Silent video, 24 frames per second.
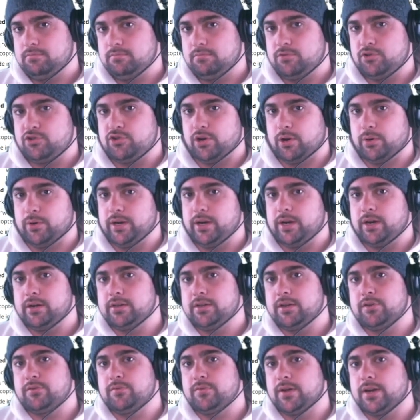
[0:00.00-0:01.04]
shown here in
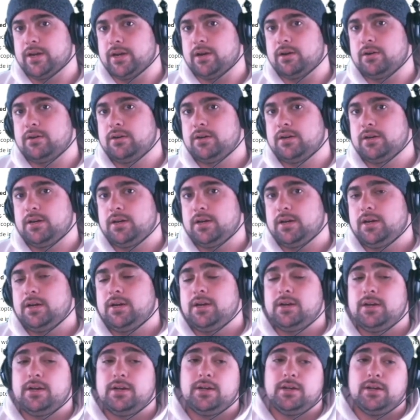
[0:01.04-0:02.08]
this video.
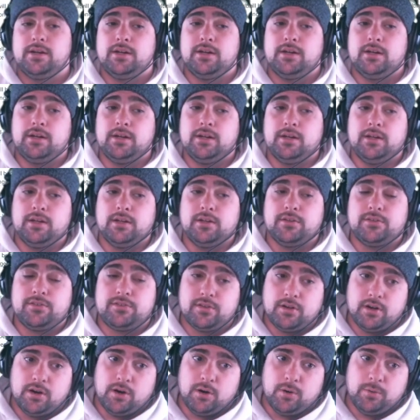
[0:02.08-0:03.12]

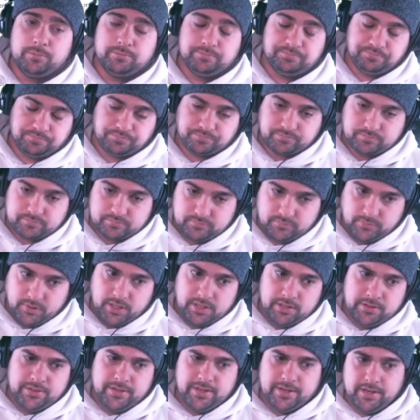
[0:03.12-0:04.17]
So
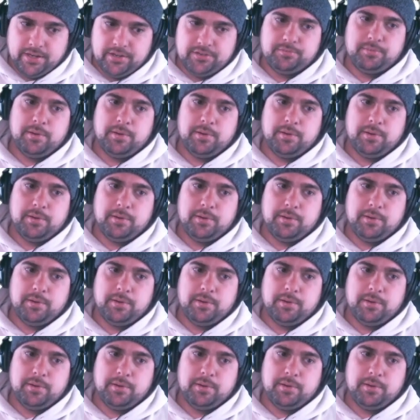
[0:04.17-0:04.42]
the thing is,